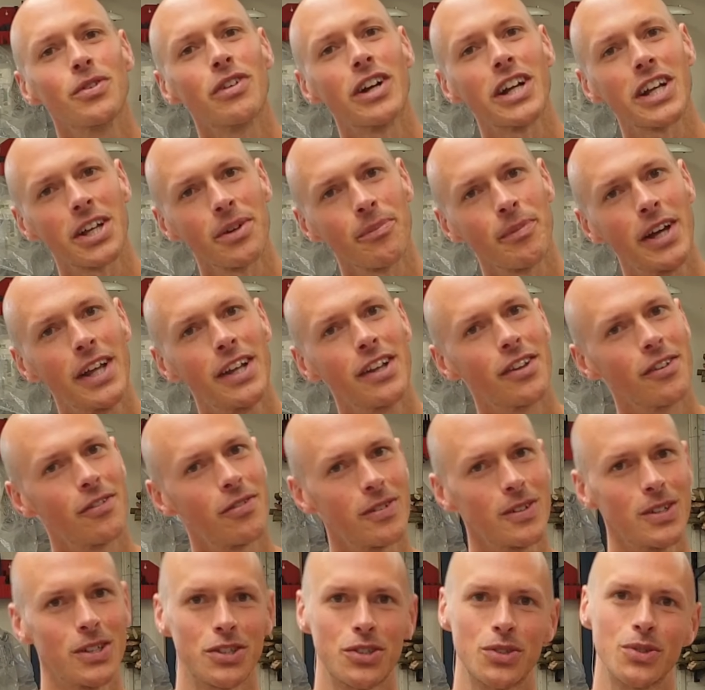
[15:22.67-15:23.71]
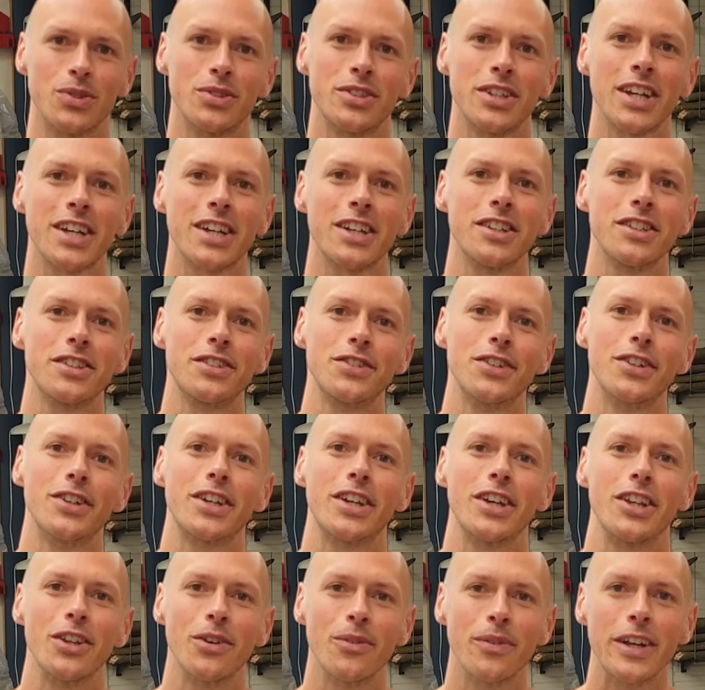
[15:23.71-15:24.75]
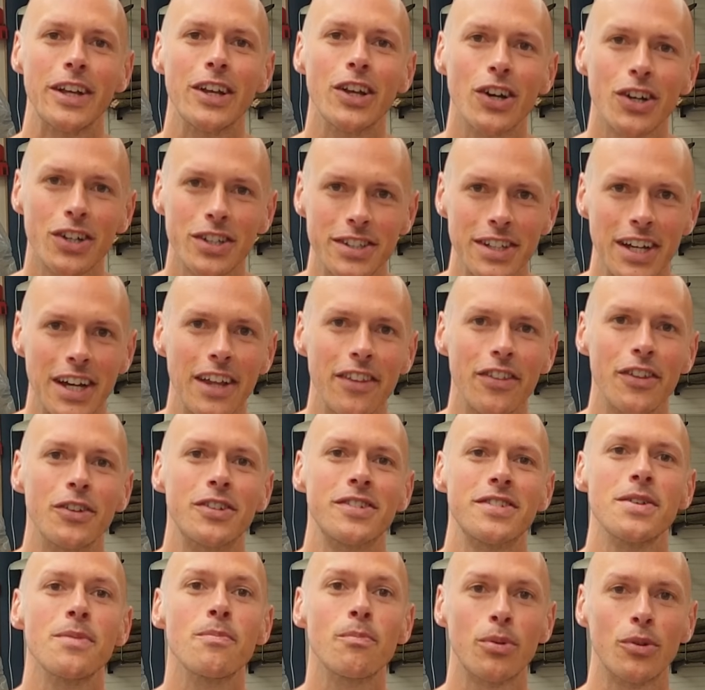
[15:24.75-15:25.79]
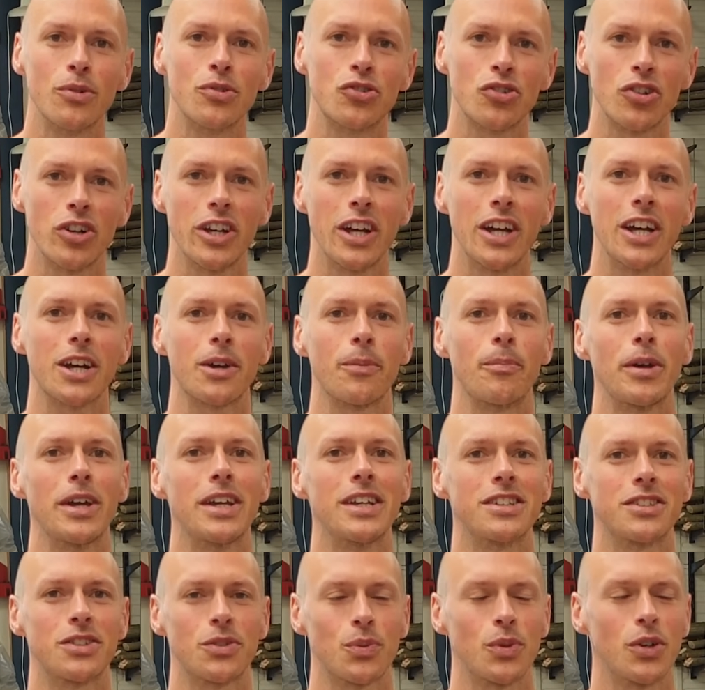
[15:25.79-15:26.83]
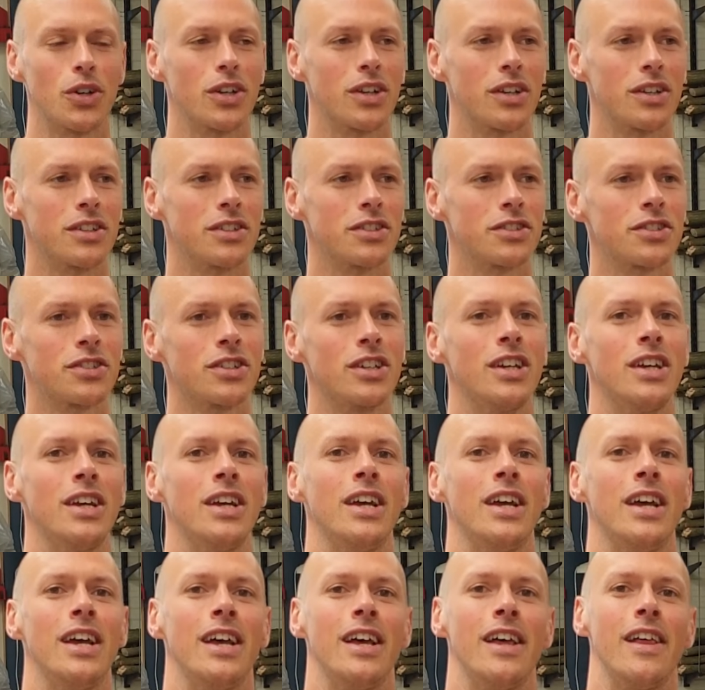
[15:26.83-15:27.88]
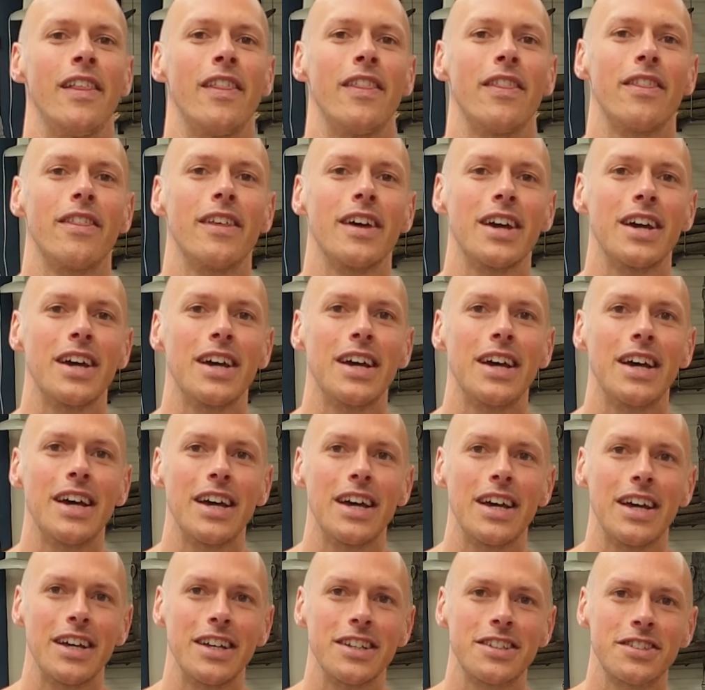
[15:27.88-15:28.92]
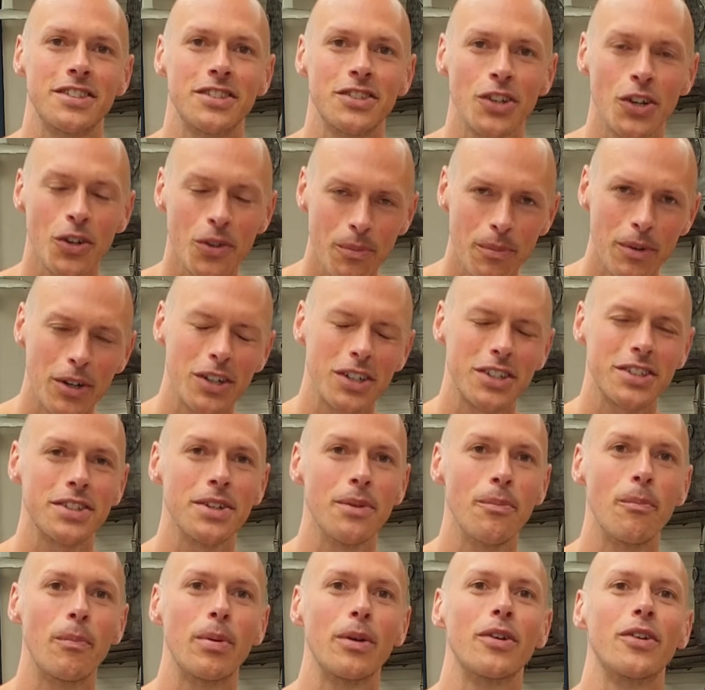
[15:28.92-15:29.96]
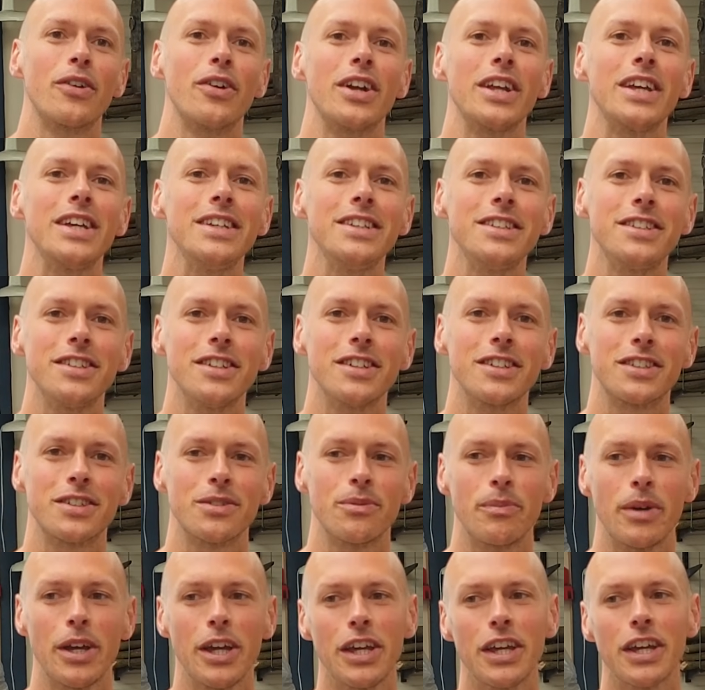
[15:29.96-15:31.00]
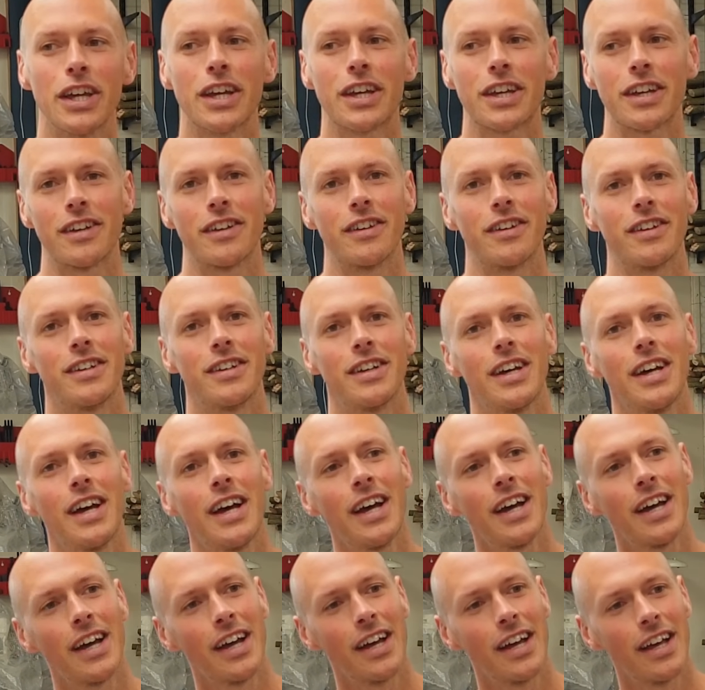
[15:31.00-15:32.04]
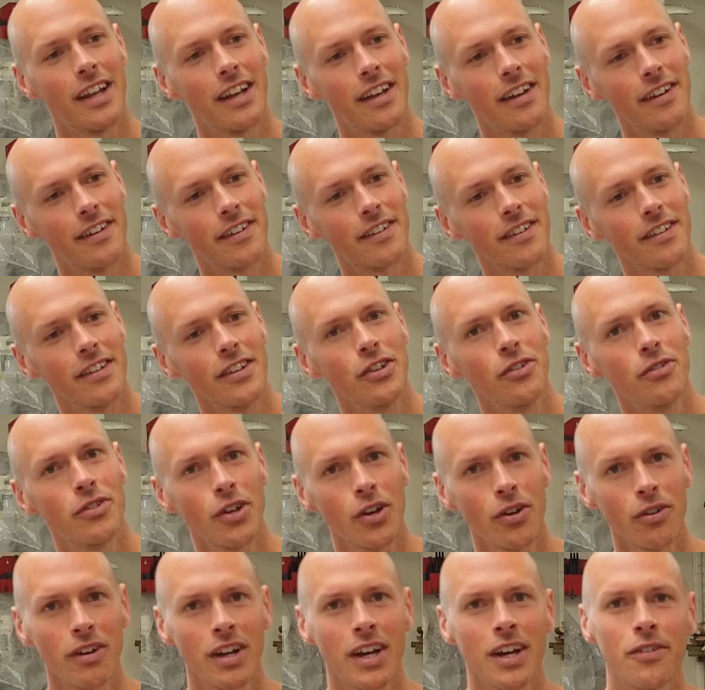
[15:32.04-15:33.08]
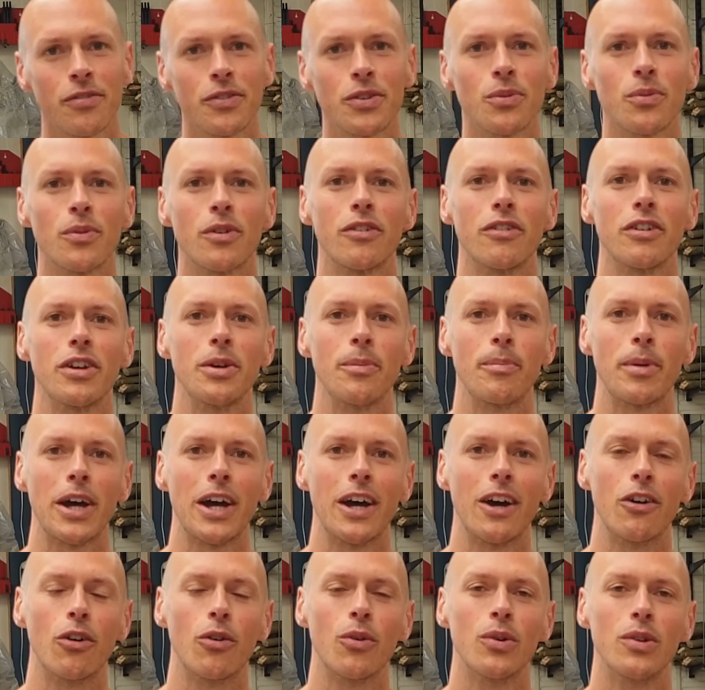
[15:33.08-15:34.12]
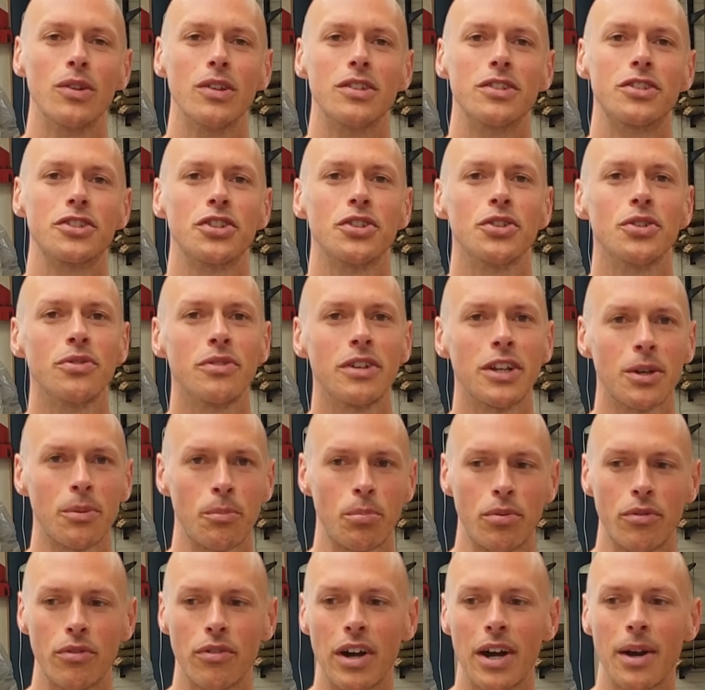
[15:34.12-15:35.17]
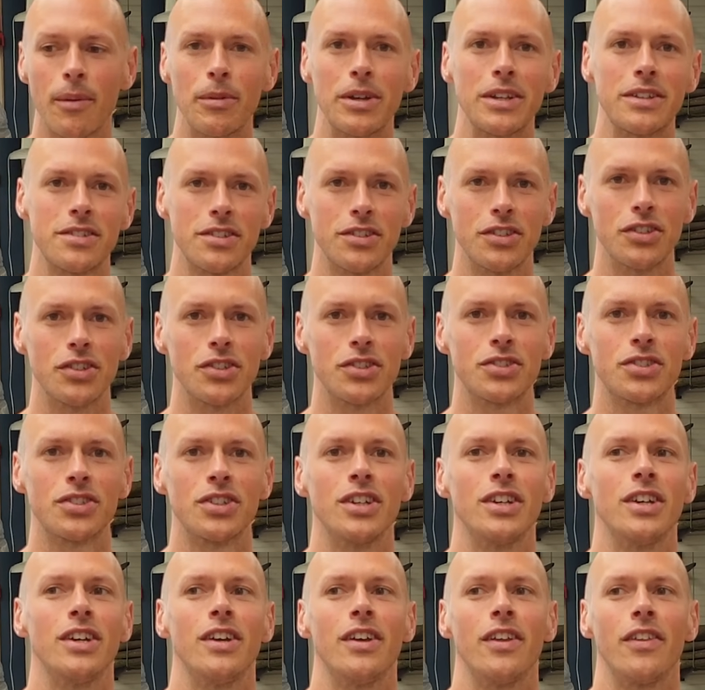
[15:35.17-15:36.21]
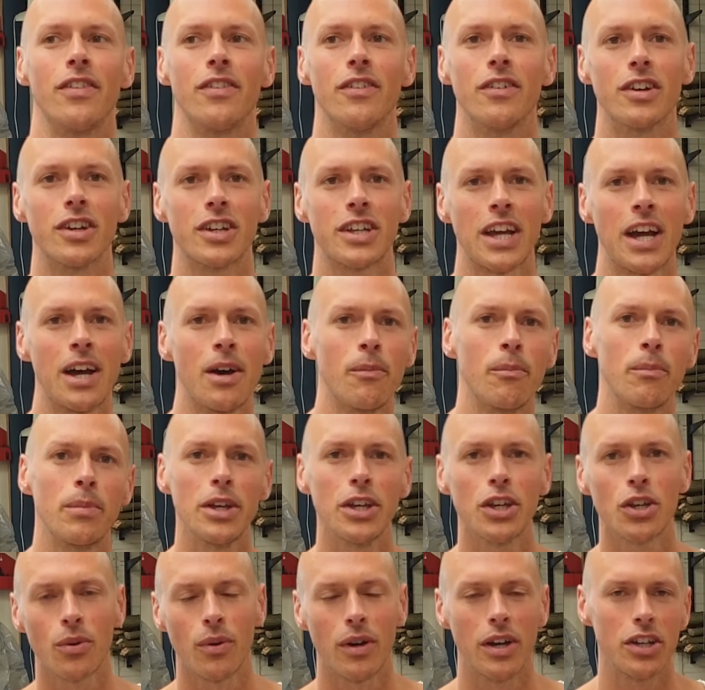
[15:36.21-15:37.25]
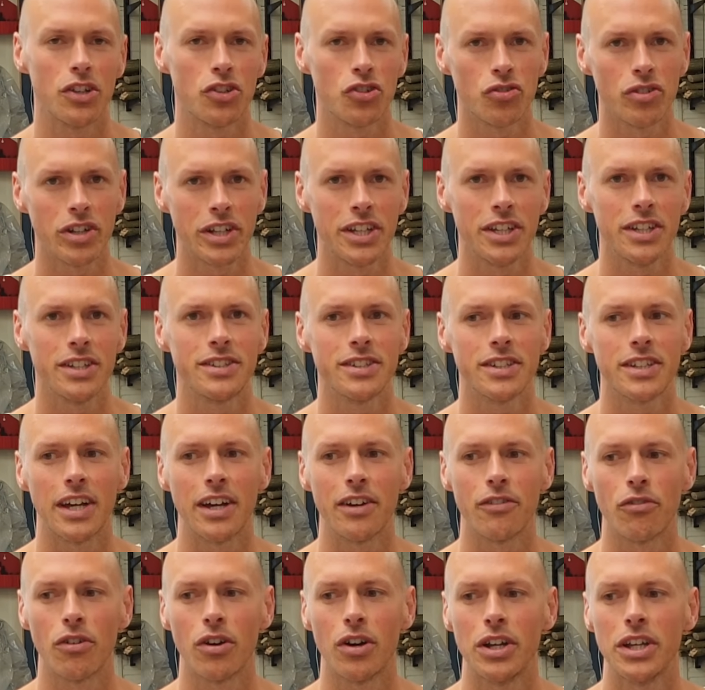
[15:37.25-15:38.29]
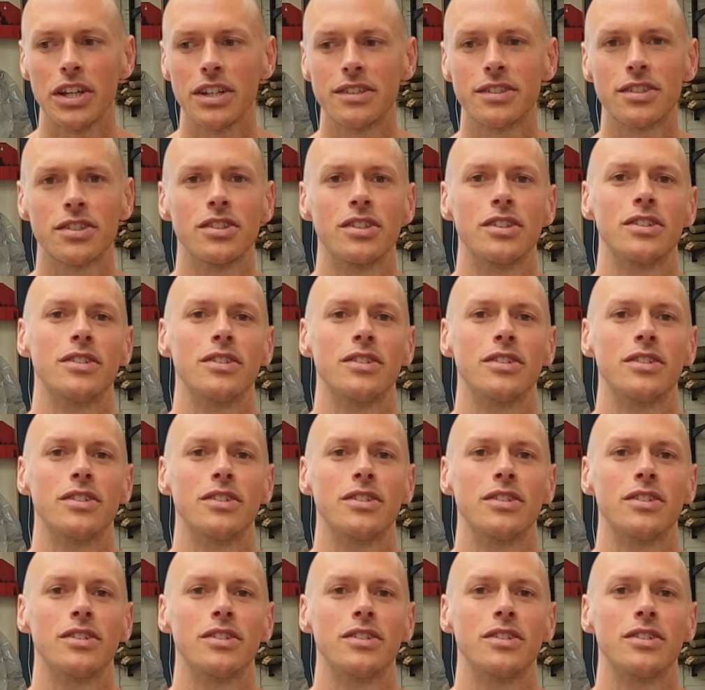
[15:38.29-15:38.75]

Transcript: recommend the first or second circuit that we looked at, the simple TRIAC based ones. They're so much simpler and easier to make, and you don't have to worry about all the tuning parameters that can be quite tricky to get right.